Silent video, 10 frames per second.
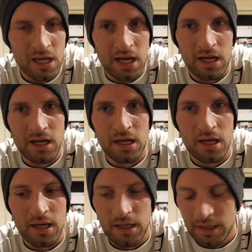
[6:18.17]

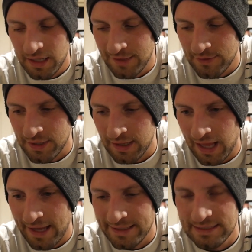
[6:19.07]

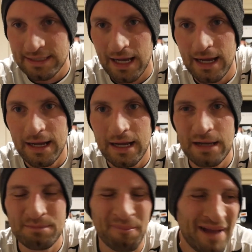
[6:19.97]
Nevertheless,
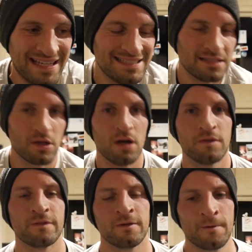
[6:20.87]
my pace is
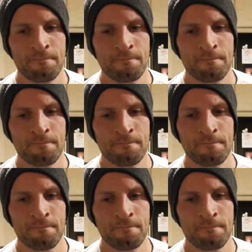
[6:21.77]
off.